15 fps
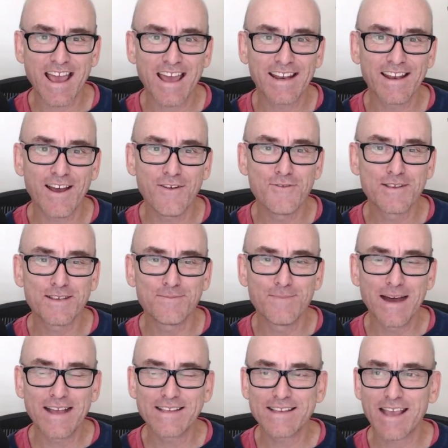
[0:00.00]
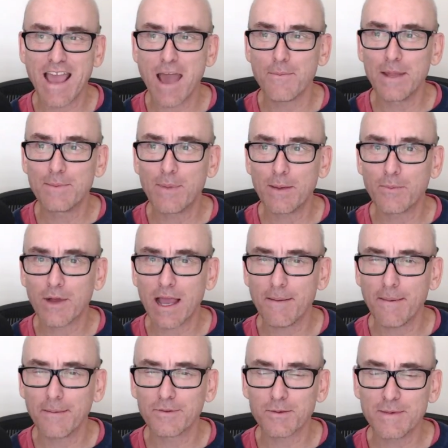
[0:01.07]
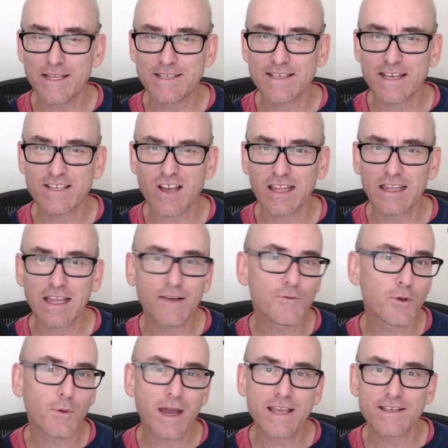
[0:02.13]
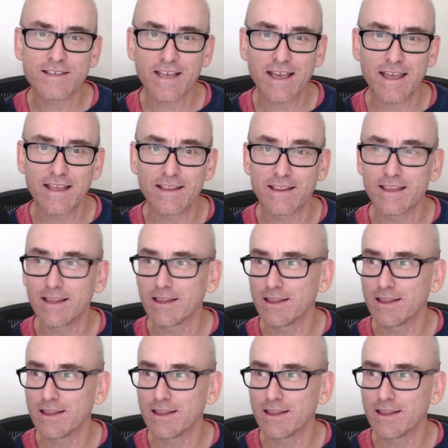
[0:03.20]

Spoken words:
and it was amazing how many people came up to me and says, "I love the way you say